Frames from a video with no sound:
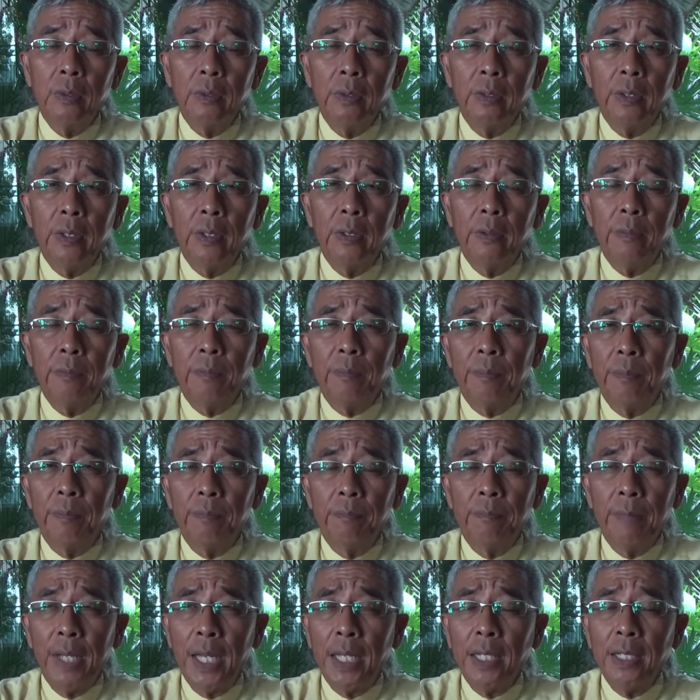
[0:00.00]
the
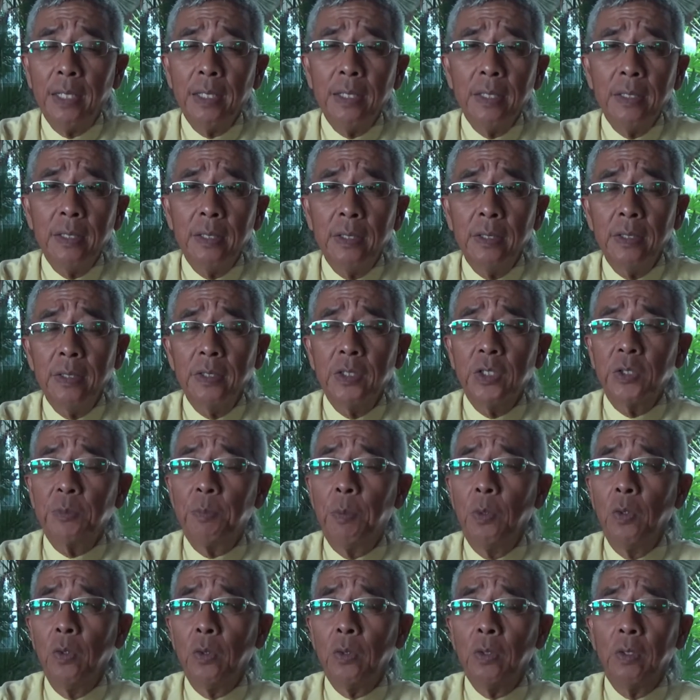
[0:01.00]
manna
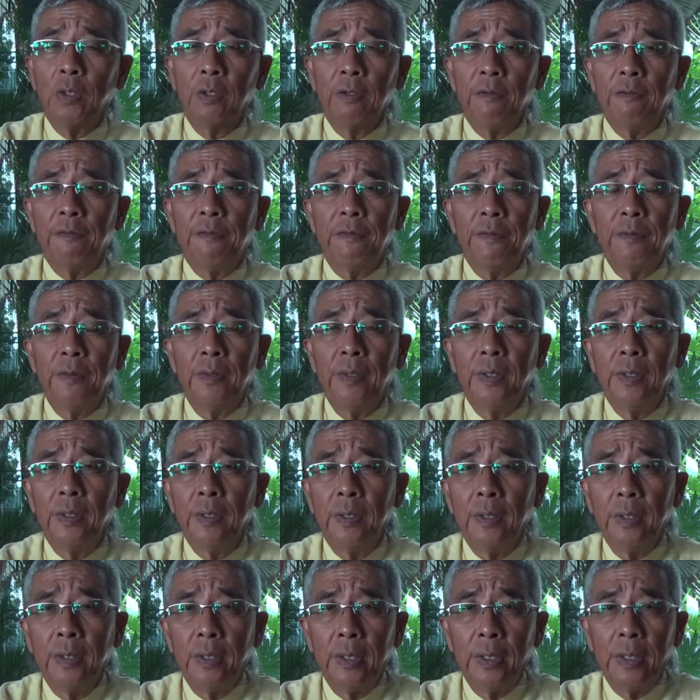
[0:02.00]
spoke of
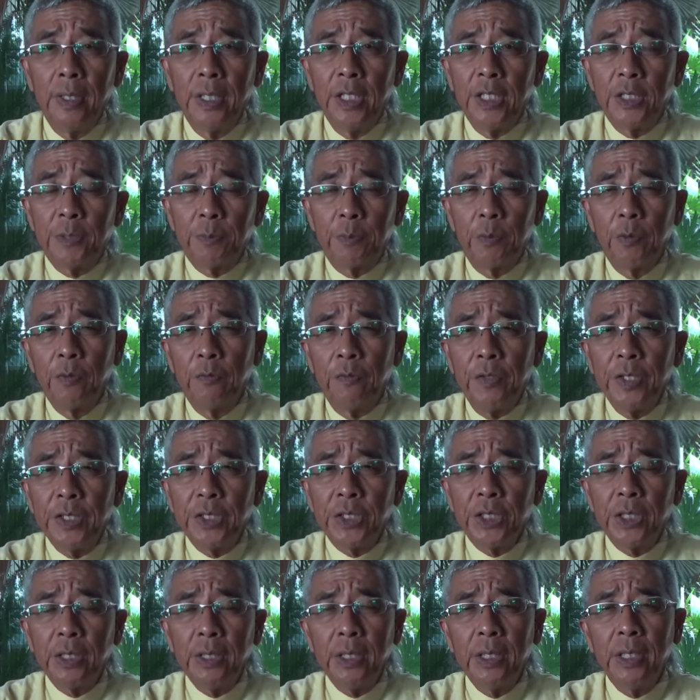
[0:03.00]
his
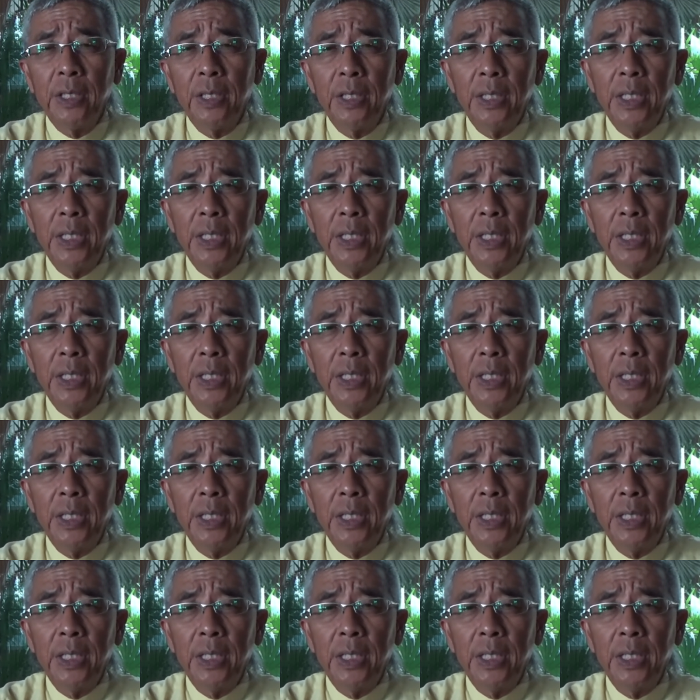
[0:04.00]
provision.